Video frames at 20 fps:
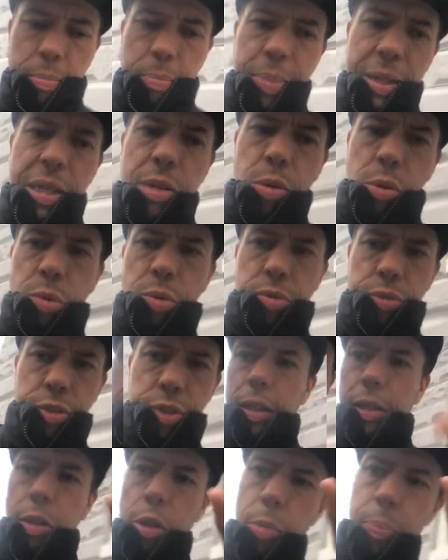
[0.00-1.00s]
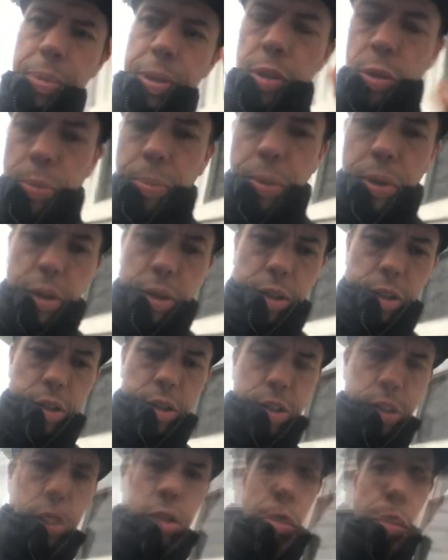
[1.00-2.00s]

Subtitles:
beetles, little pill bugs,